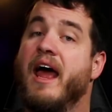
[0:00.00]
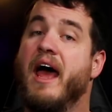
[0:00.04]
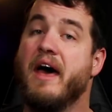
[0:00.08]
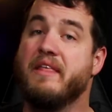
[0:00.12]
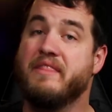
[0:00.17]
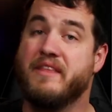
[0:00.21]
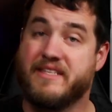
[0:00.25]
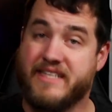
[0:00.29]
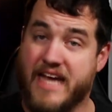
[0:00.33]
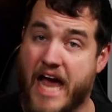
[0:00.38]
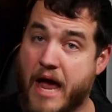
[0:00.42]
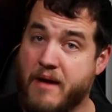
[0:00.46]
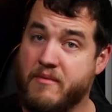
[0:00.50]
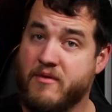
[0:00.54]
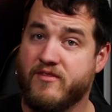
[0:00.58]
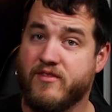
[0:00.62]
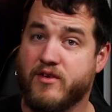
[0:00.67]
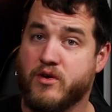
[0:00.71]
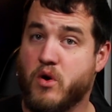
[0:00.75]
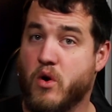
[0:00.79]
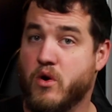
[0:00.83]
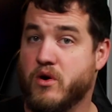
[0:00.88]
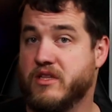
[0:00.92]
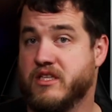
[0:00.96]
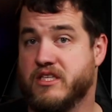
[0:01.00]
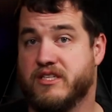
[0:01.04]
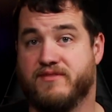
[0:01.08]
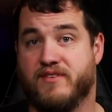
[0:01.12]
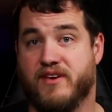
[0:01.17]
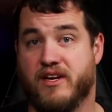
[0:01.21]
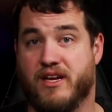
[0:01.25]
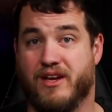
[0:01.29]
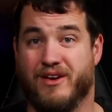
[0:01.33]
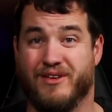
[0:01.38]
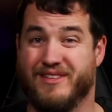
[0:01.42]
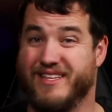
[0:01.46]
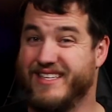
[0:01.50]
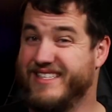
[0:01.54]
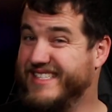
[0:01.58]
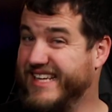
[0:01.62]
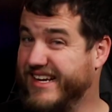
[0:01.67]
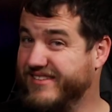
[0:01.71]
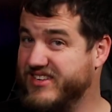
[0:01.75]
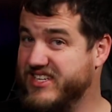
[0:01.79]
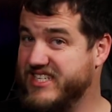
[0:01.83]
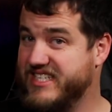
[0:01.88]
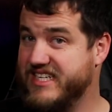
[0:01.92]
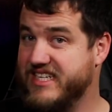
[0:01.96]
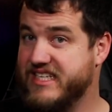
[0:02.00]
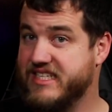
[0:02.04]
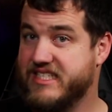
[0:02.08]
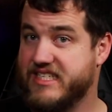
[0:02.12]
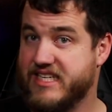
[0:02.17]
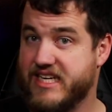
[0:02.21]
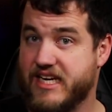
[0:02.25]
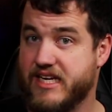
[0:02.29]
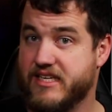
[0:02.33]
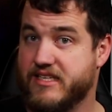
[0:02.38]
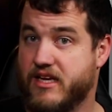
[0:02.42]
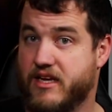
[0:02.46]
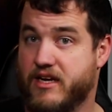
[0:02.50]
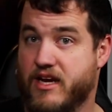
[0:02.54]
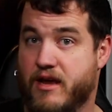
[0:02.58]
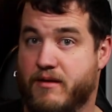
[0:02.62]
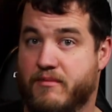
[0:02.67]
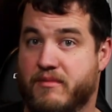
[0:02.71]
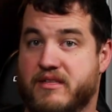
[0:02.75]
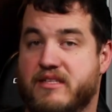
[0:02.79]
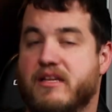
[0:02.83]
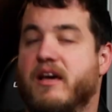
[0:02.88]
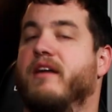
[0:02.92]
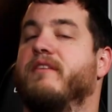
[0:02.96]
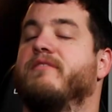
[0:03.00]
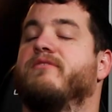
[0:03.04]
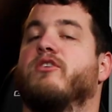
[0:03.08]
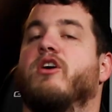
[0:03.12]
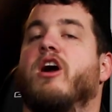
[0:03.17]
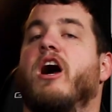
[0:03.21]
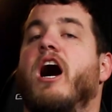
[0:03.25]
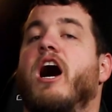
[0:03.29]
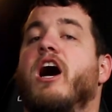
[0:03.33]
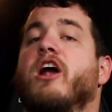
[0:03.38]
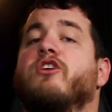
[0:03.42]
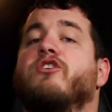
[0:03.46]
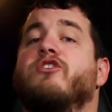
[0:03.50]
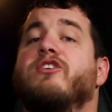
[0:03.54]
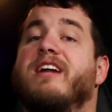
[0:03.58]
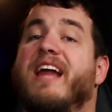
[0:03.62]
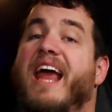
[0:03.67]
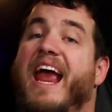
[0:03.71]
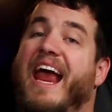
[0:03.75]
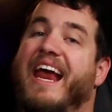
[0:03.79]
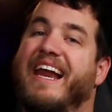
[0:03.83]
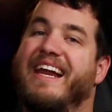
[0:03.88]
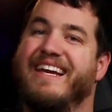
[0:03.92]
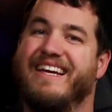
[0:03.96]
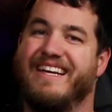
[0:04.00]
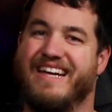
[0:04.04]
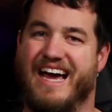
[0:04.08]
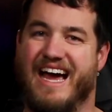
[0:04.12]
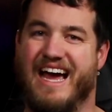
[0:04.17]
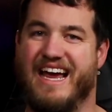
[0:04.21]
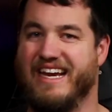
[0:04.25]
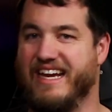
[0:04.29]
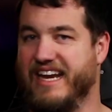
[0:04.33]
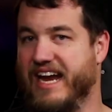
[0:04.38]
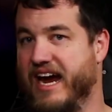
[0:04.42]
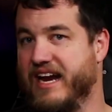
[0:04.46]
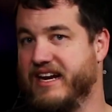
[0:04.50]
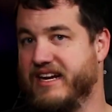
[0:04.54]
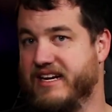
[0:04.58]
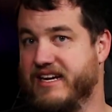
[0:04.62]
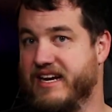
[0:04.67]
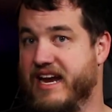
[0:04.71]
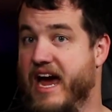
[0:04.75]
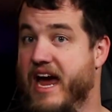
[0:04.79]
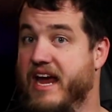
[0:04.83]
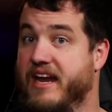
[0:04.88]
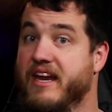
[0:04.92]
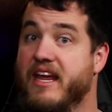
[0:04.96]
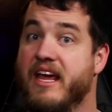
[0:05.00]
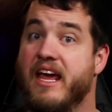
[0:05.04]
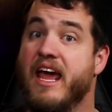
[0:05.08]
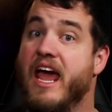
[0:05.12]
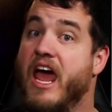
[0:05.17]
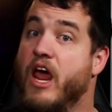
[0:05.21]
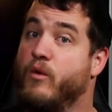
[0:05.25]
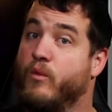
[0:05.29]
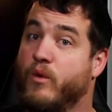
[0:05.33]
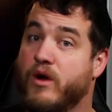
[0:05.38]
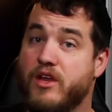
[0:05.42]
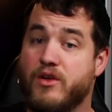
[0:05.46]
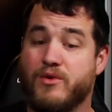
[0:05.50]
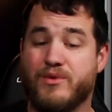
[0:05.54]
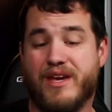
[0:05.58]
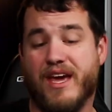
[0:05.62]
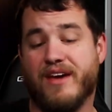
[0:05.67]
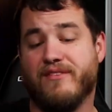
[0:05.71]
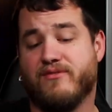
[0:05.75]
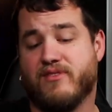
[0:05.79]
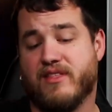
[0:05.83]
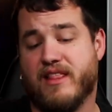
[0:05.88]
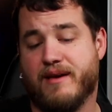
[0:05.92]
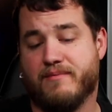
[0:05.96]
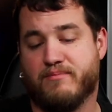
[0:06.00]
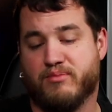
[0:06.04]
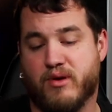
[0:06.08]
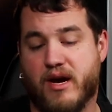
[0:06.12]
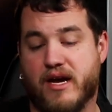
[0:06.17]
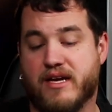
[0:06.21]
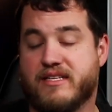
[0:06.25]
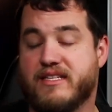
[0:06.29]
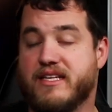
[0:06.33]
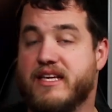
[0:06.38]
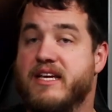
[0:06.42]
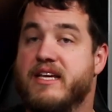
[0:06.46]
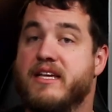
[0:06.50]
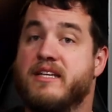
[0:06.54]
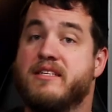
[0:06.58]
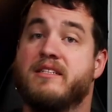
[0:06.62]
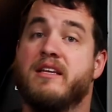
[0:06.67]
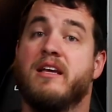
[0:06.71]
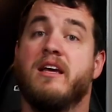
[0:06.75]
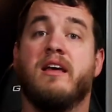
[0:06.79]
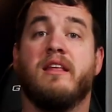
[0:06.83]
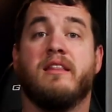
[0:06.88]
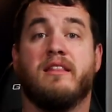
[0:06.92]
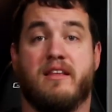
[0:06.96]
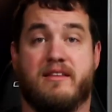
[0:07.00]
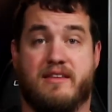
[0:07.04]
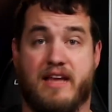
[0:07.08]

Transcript: At the time of recording this video, the 17T is on Amazon for $189.99, and what you get for that price is the